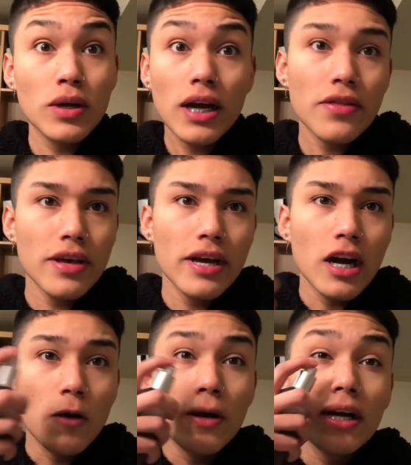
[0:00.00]
doing our thing,
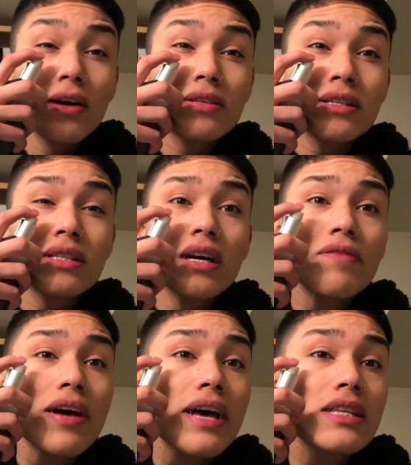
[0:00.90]
our workouts and
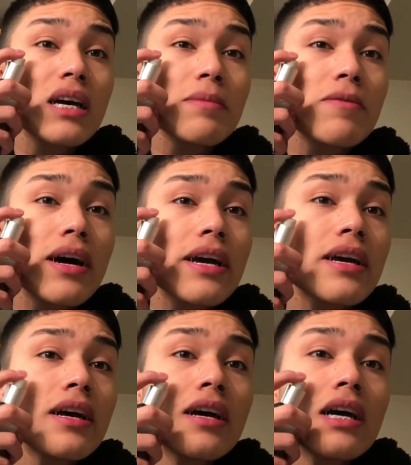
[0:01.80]
stuff. And tell me
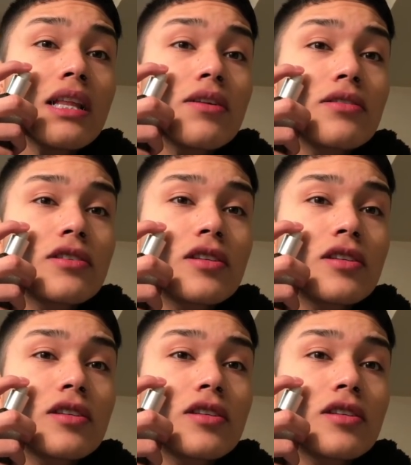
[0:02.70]
why, there was a